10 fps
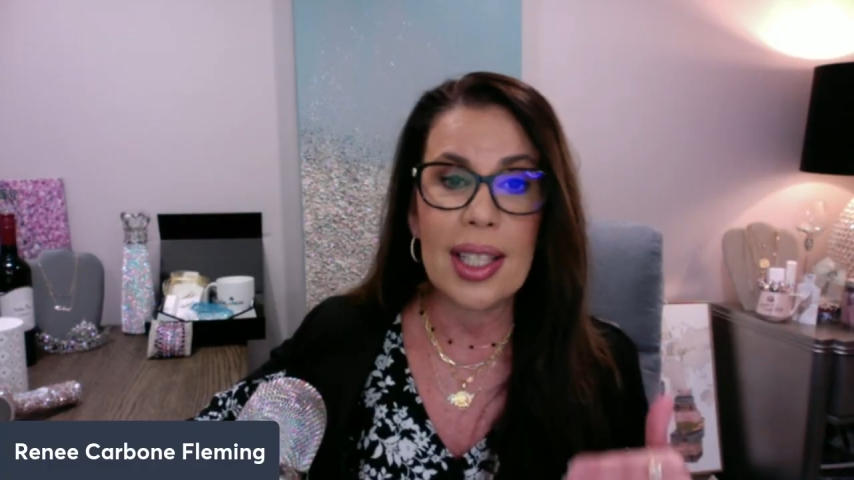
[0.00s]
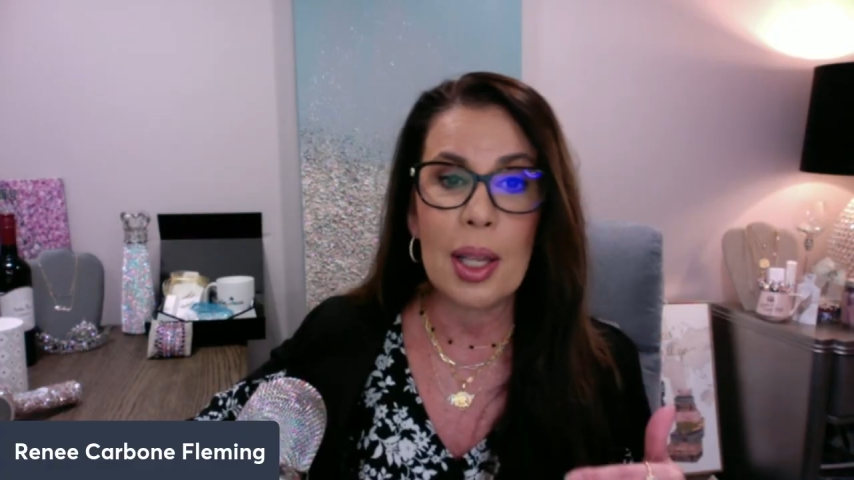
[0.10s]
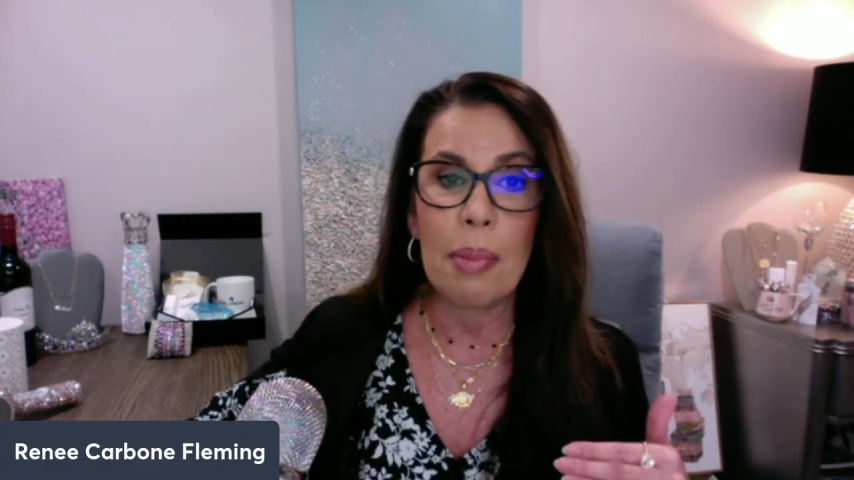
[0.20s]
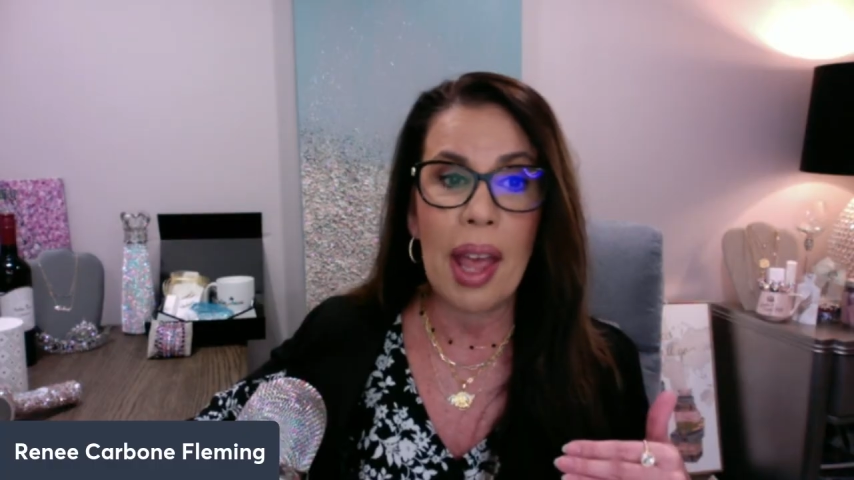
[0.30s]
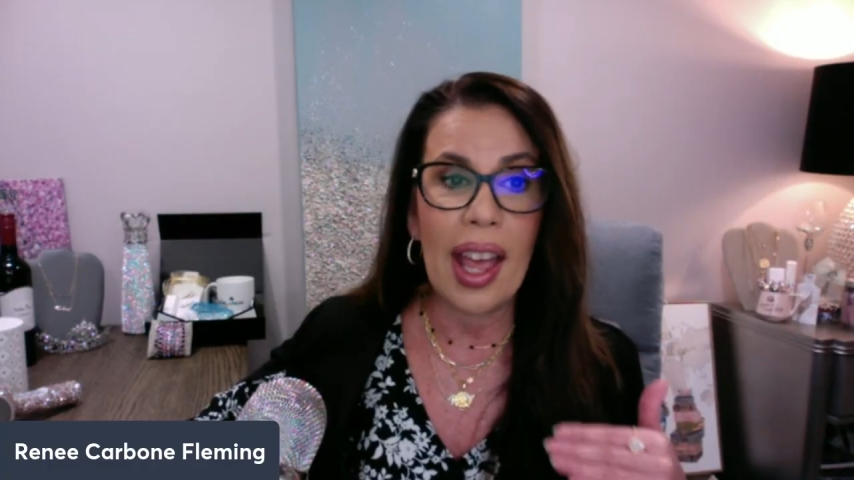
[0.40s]

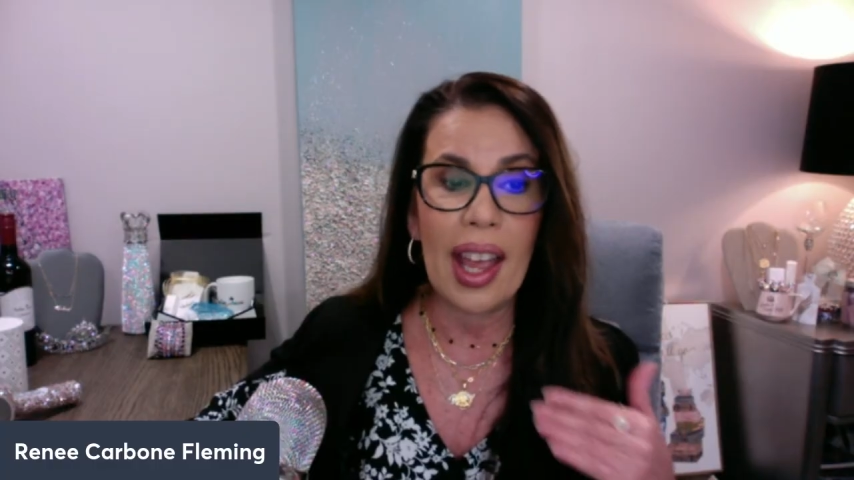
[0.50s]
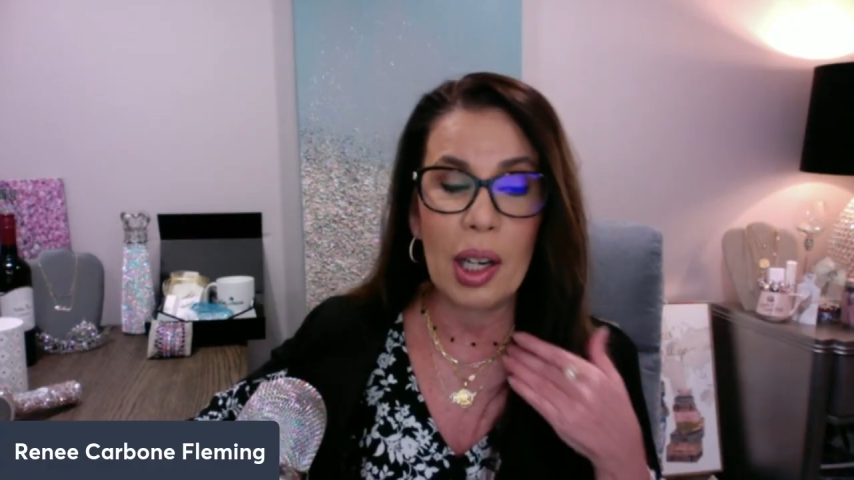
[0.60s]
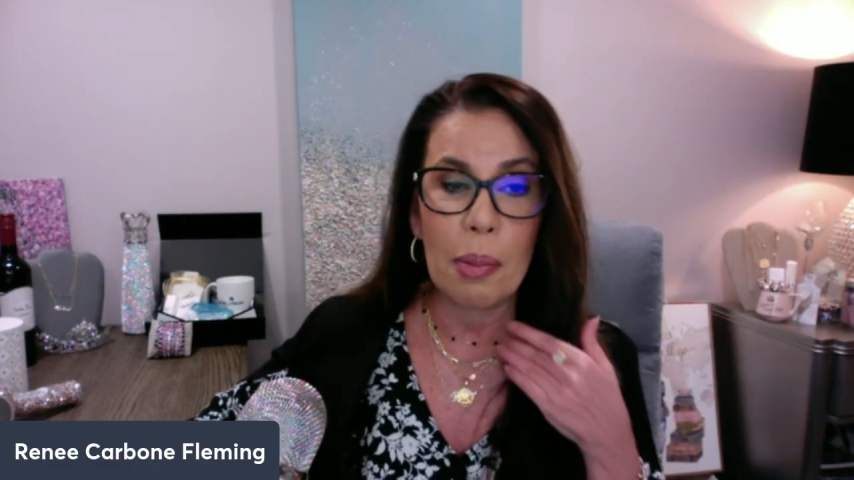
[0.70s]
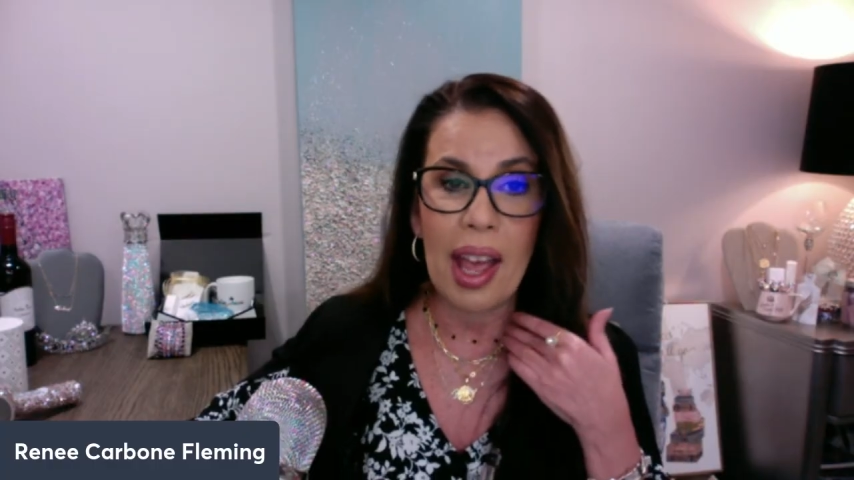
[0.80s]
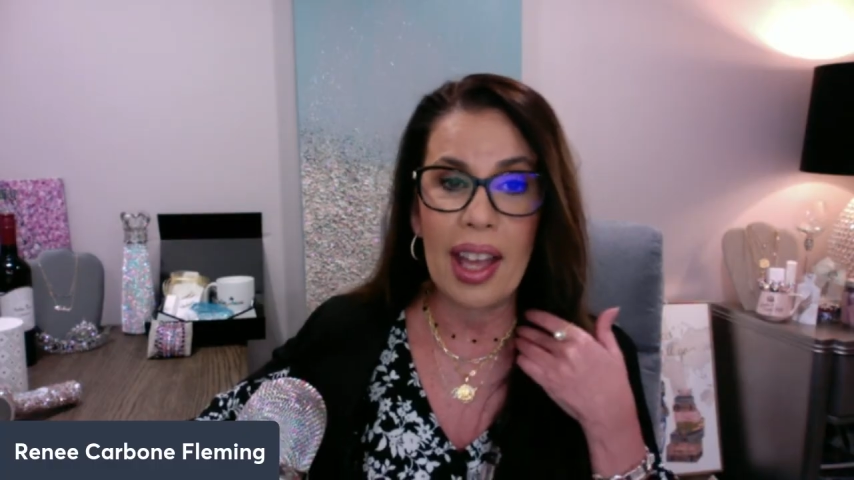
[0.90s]
a
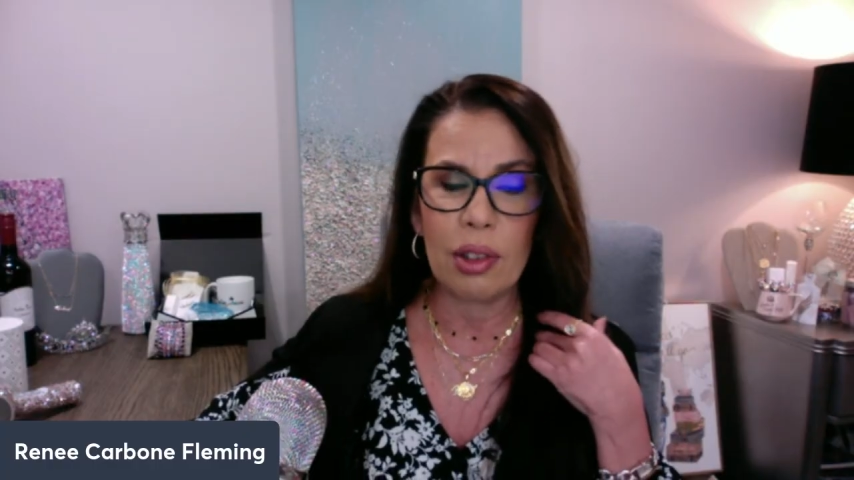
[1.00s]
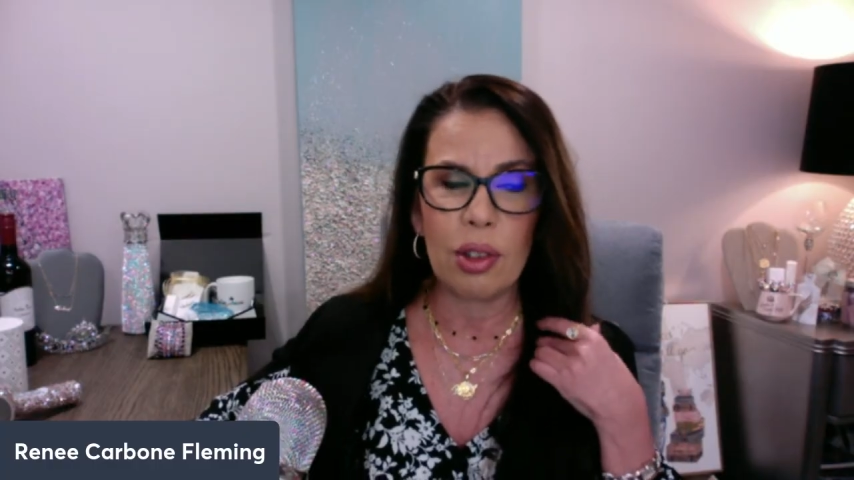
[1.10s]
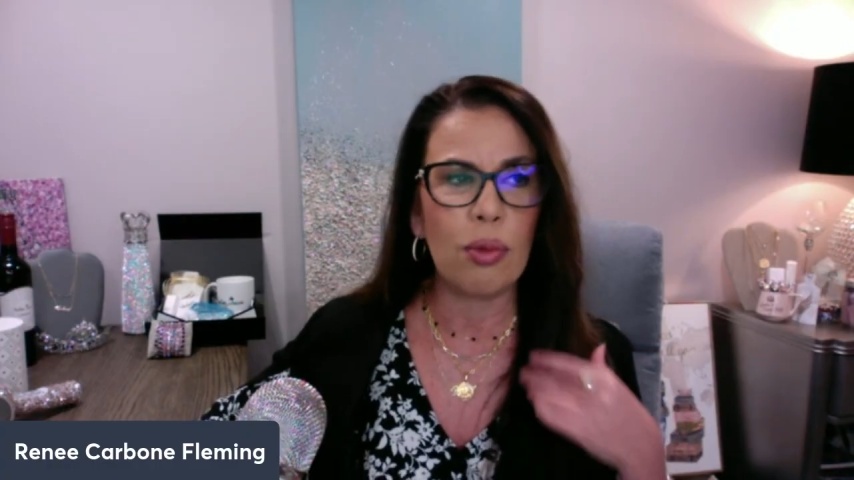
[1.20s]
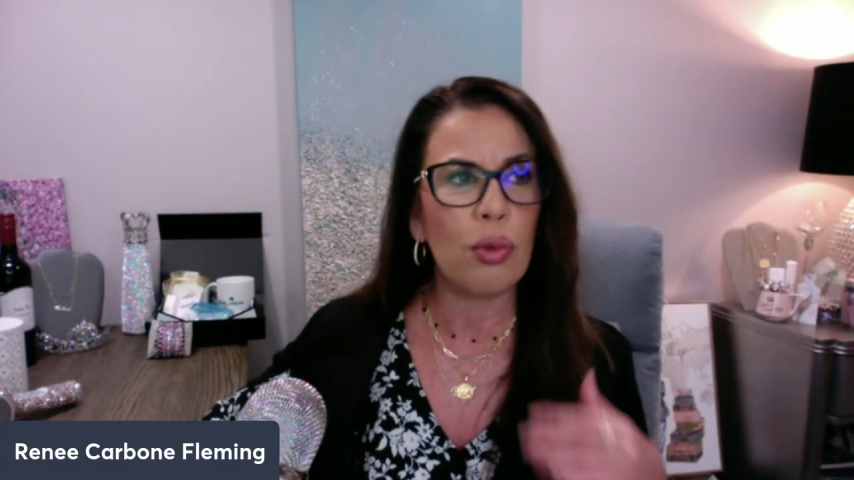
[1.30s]
pen,